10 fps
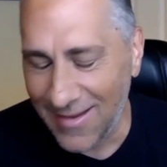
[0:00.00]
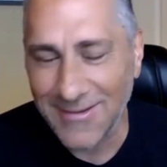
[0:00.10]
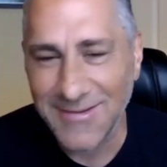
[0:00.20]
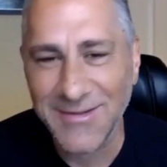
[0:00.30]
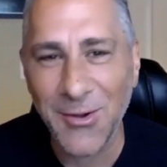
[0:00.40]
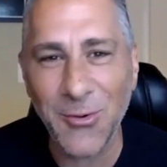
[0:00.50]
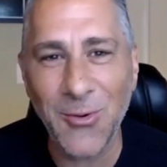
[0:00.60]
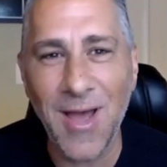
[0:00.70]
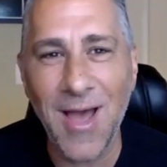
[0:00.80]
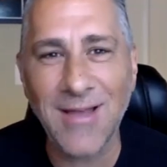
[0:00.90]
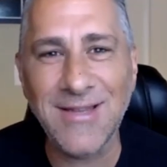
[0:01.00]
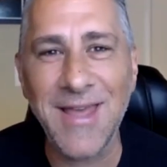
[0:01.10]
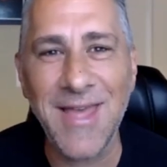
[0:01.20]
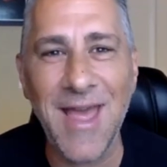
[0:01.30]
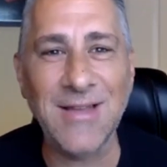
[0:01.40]
So I say
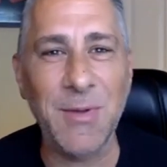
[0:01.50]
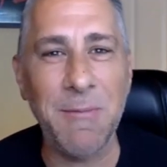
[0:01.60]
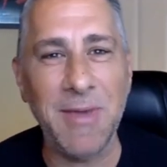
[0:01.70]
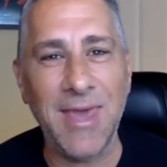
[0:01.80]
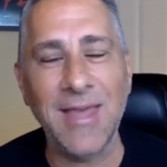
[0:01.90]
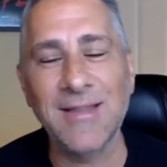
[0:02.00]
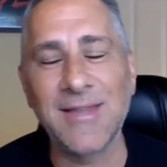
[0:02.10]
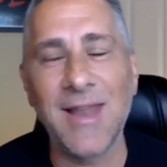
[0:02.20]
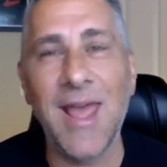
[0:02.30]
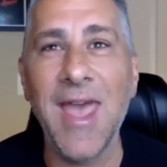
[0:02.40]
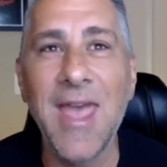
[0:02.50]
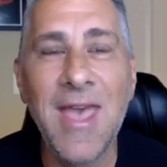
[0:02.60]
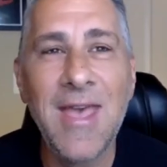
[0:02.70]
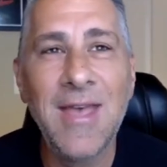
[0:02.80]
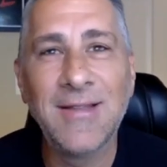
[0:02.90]
that as we begin today.
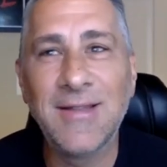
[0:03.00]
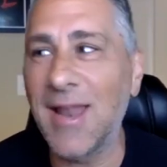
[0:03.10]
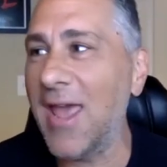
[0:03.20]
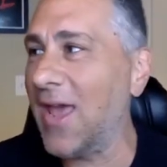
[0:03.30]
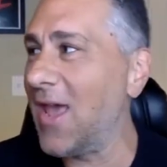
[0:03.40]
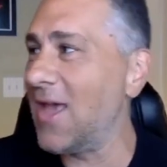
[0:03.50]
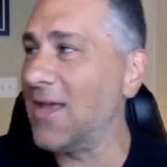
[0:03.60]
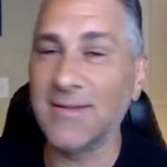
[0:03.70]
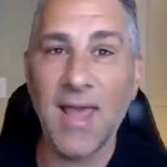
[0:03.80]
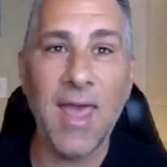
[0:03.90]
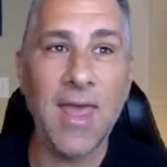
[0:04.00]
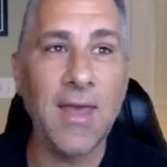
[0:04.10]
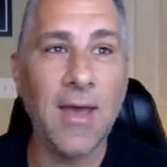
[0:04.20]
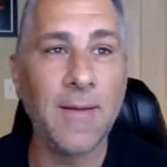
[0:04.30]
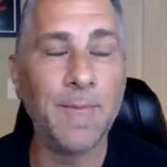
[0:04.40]
Today is
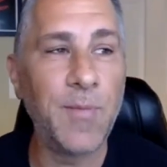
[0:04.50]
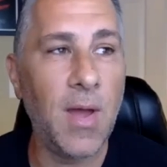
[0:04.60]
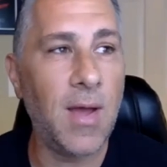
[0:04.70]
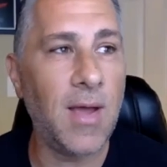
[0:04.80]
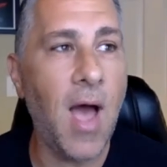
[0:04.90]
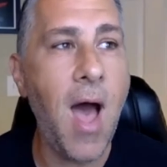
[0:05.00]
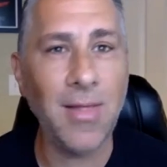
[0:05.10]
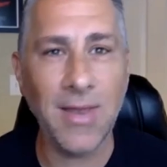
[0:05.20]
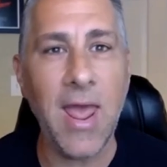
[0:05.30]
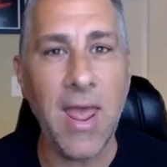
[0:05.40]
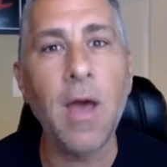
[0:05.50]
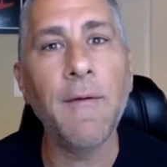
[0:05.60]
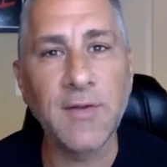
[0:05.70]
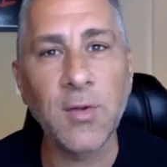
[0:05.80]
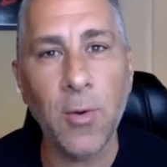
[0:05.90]
a holiday
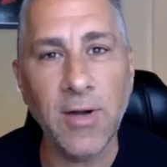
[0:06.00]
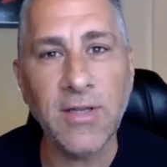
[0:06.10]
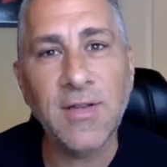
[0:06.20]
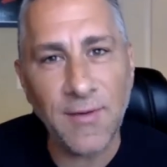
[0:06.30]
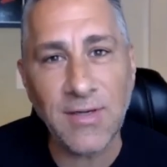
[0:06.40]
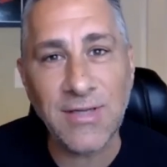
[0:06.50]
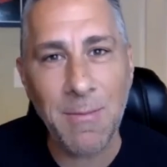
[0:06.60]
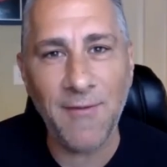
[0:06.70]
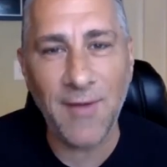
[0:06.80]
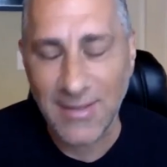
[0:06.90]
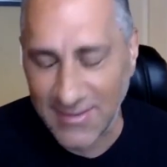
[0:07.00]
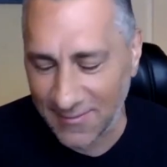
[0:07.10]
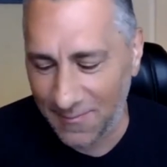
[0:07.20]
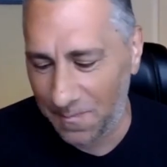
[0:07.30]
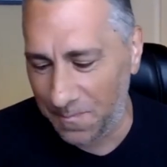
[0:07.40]
of sorts for some of us.
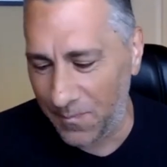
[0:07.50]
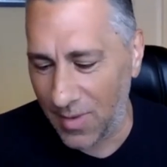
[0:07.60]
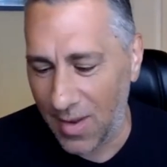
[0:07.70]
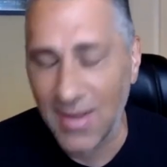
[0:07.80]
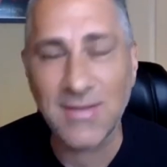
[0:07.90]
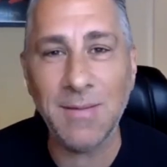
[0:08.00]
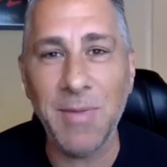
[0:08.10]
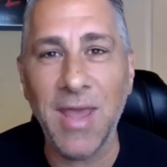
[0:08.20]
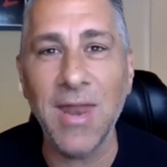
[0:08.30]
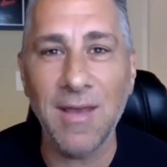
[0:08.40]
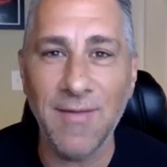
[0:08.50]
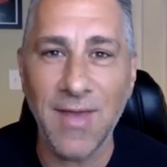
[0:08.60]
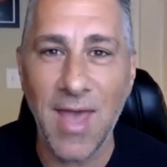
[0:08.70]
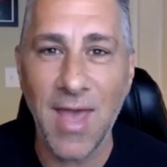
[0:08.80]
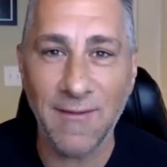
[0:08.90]
It is the beginning of
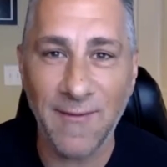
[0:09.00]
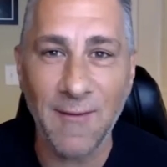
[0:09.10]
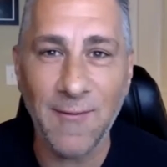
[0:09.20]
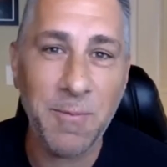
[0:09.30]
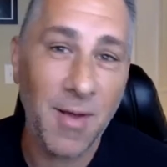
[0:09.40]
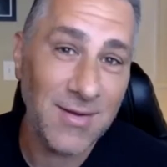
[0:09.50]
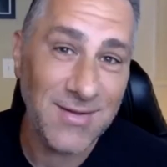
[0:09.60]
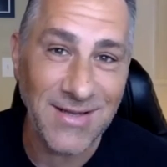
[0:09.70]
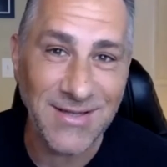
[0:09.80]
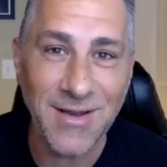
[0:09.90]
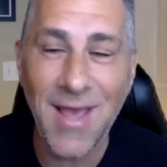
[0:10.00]
the NFL football season.